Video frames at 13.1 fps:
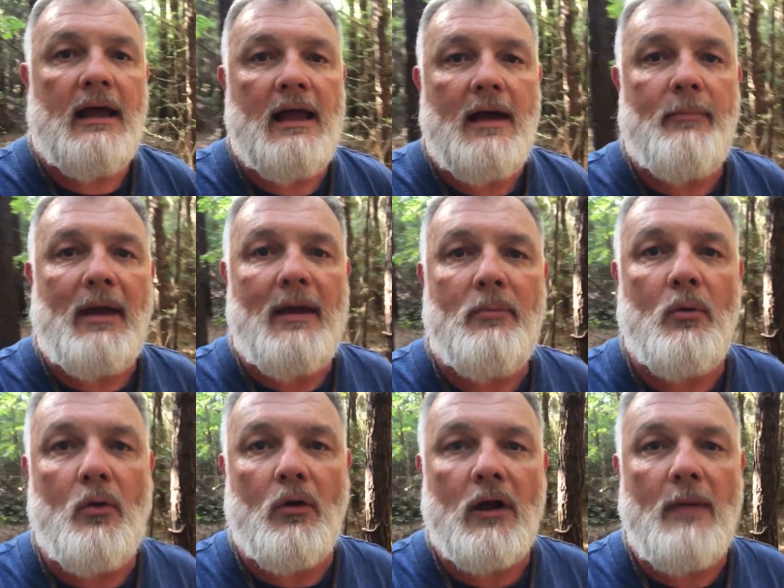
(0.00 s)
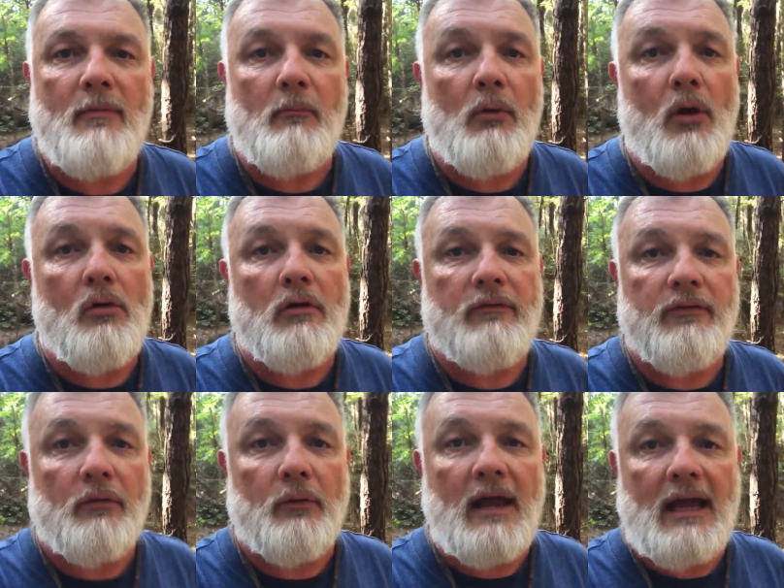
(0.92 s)
Hey, I'm Pat Porter. I'm the broker
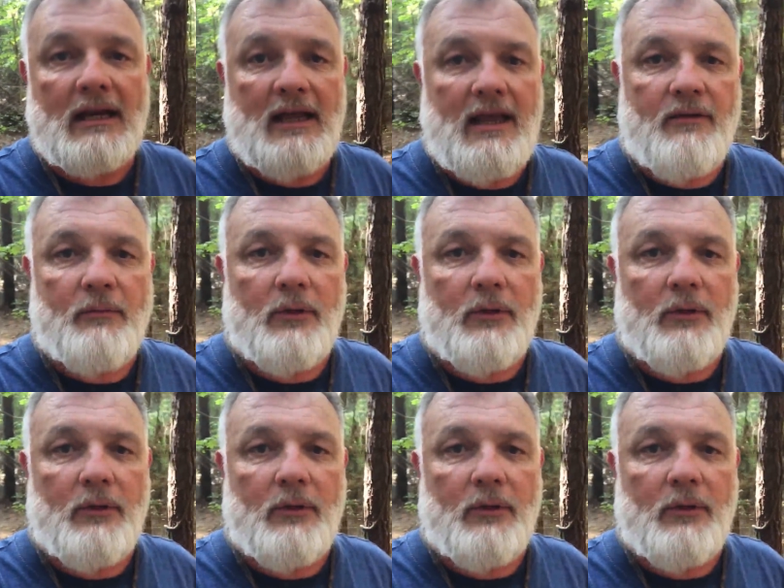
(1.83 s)
for RecLand